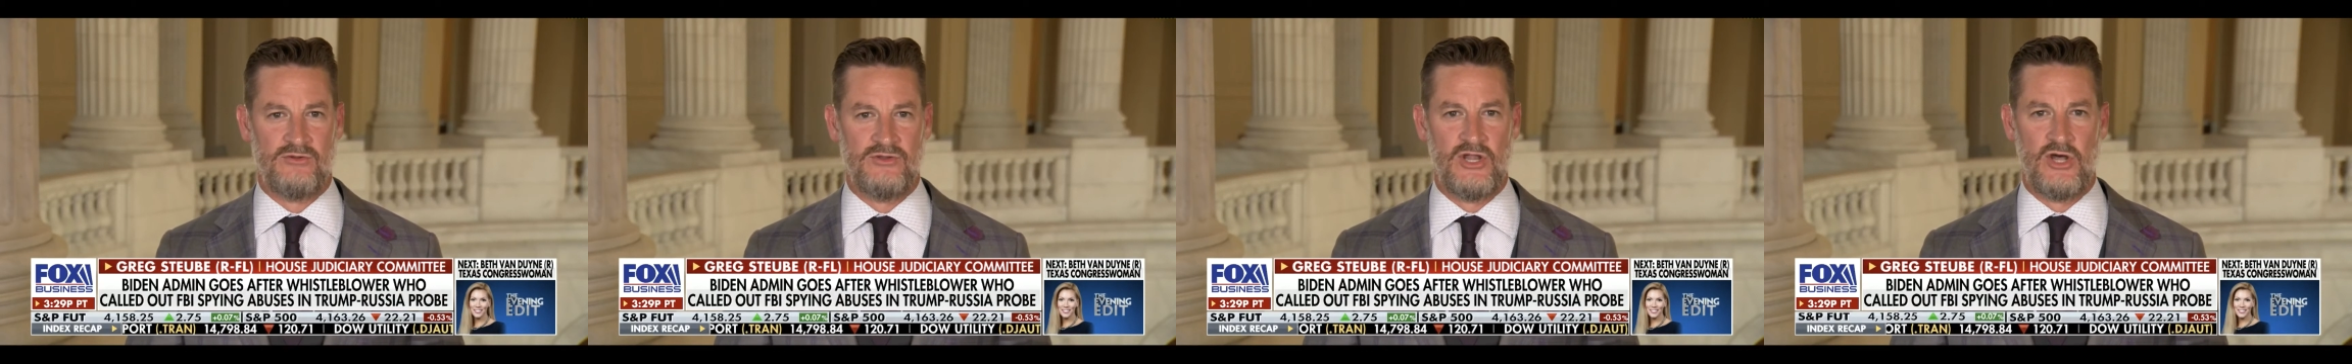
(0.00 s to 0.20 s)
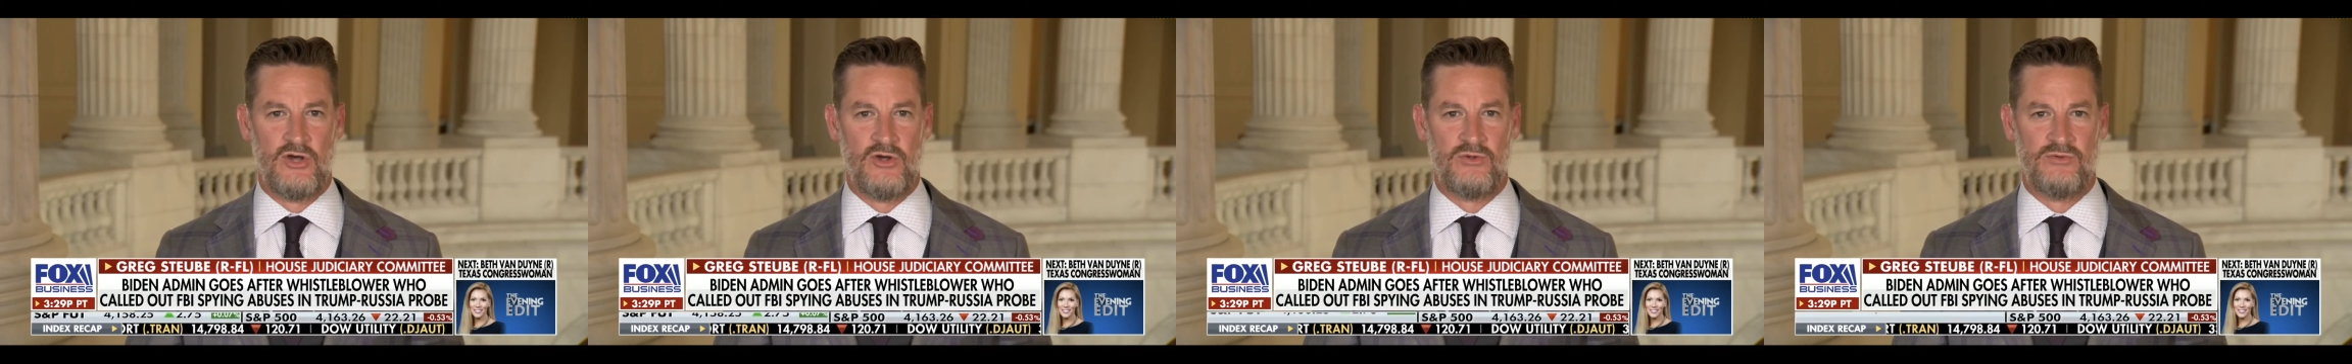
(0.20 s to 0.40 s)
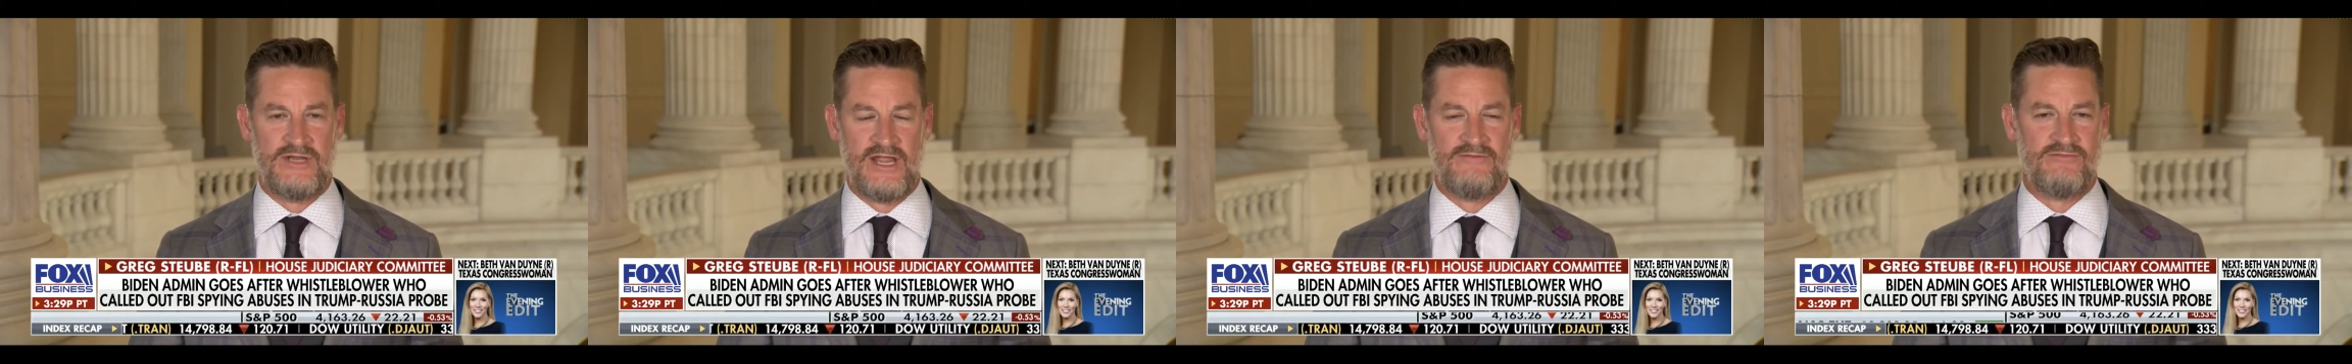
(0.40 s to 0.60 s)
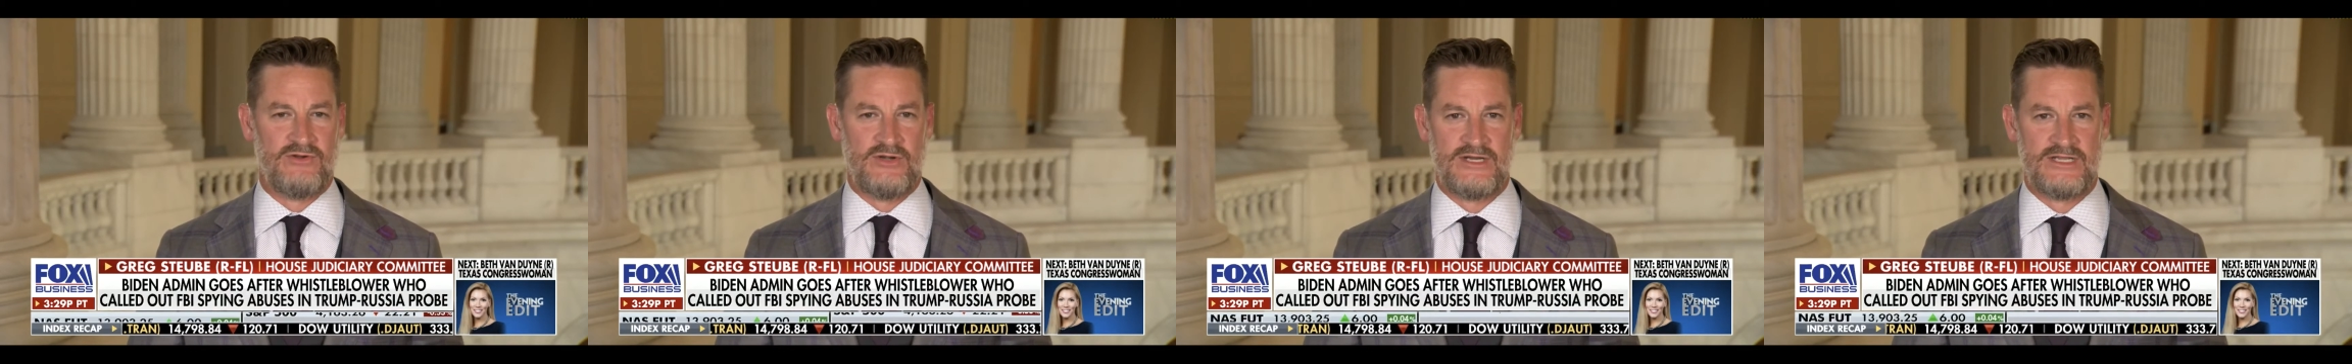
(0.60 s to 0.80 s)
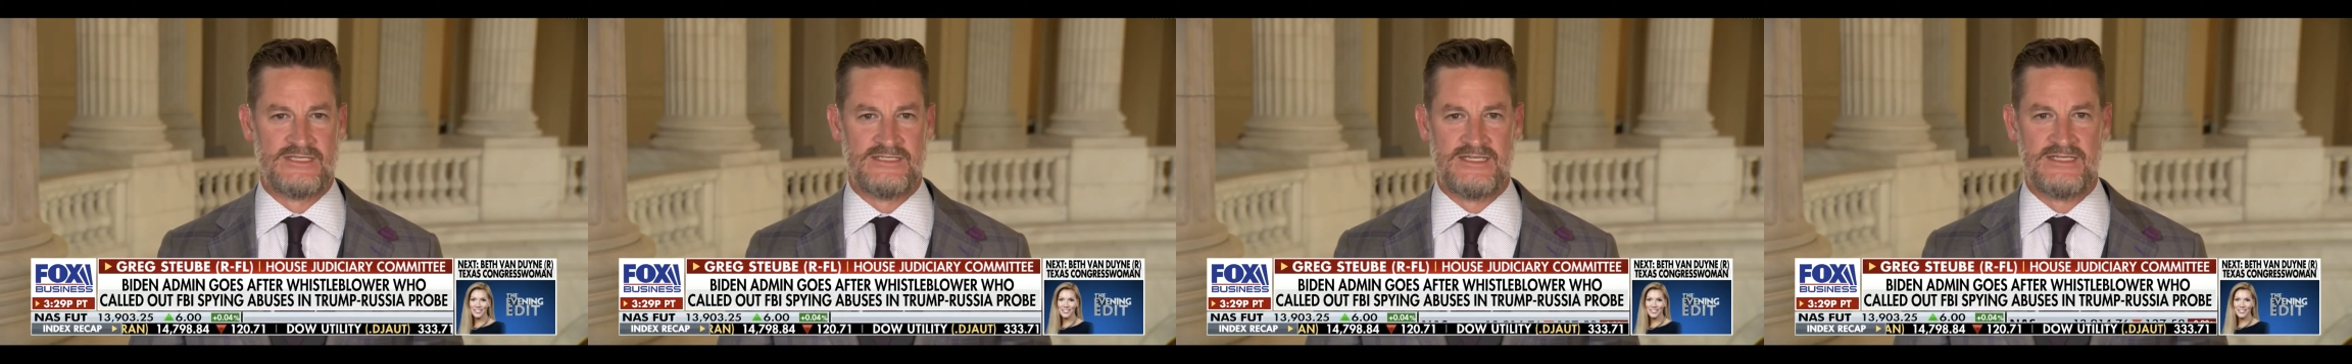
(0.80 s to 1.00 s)
know
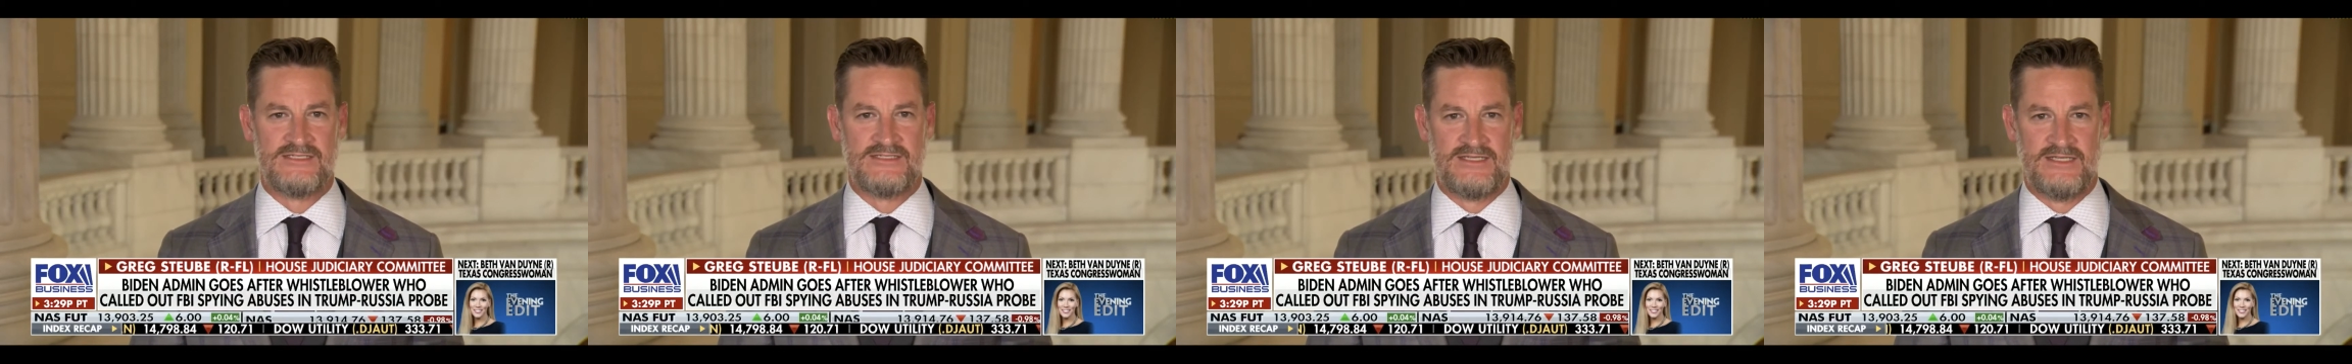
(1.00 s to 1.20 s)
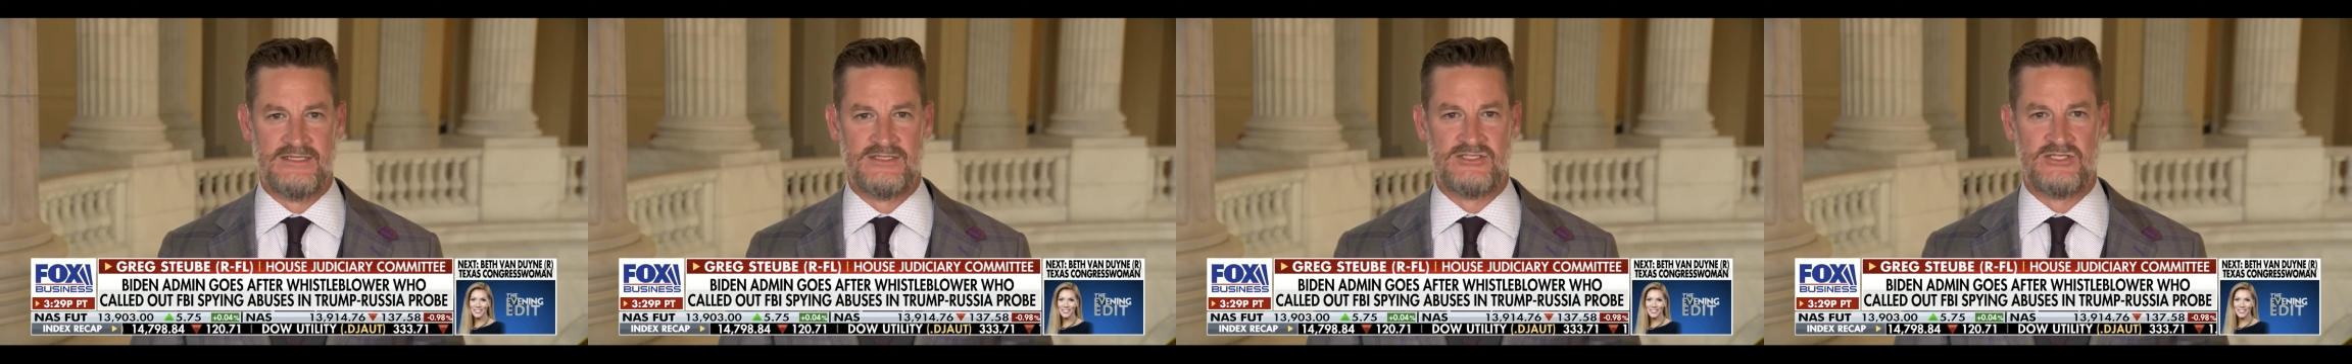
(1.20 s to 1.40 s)
never existed.